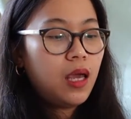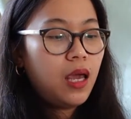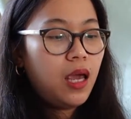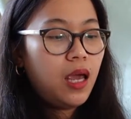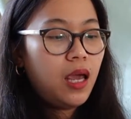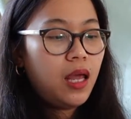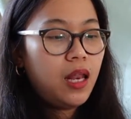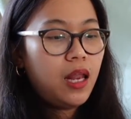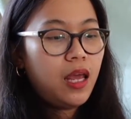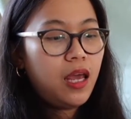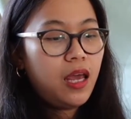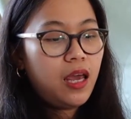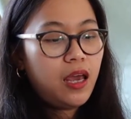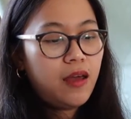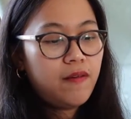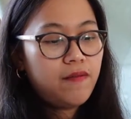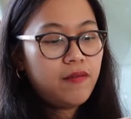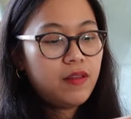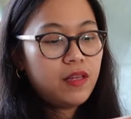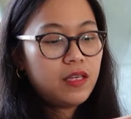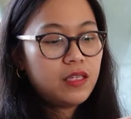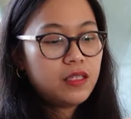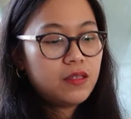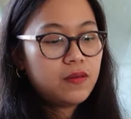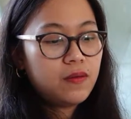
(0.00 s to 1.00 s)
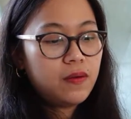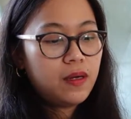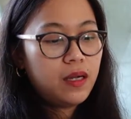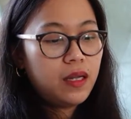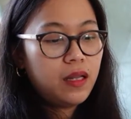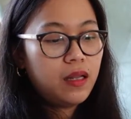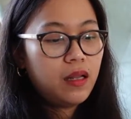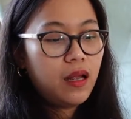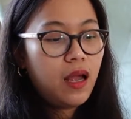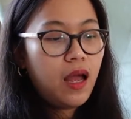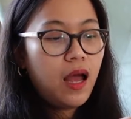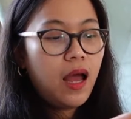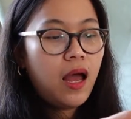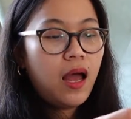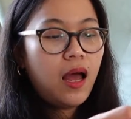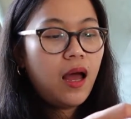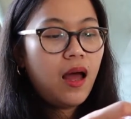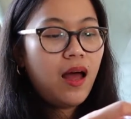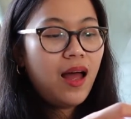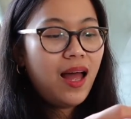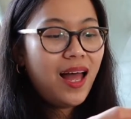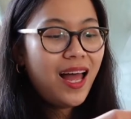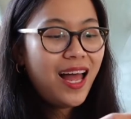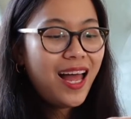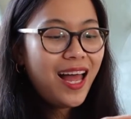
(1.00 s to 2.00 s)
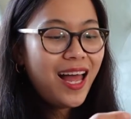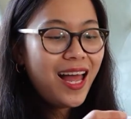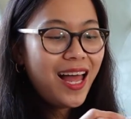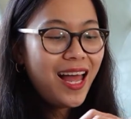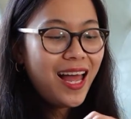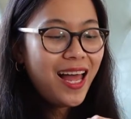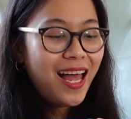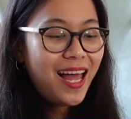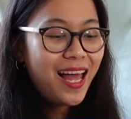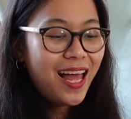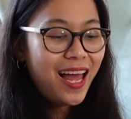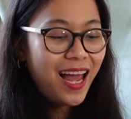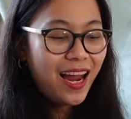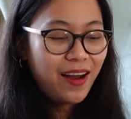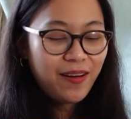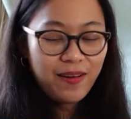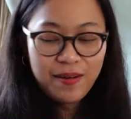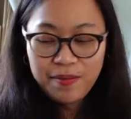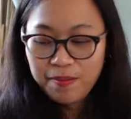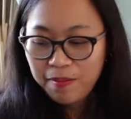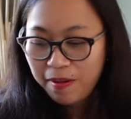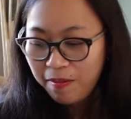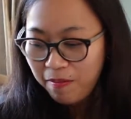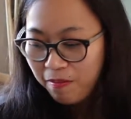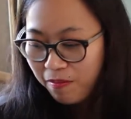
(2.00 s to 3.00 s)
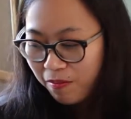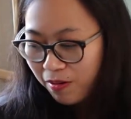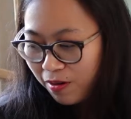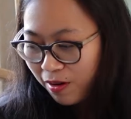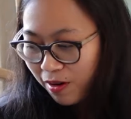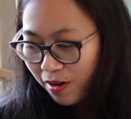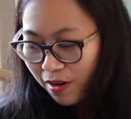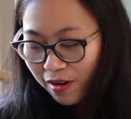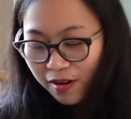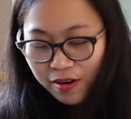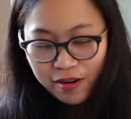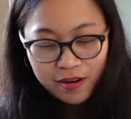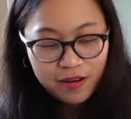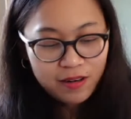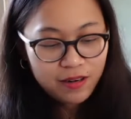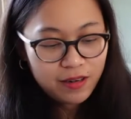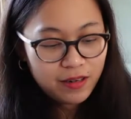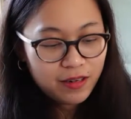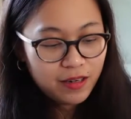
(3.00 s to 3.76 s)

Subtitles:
And I have this one. Ah, I remember.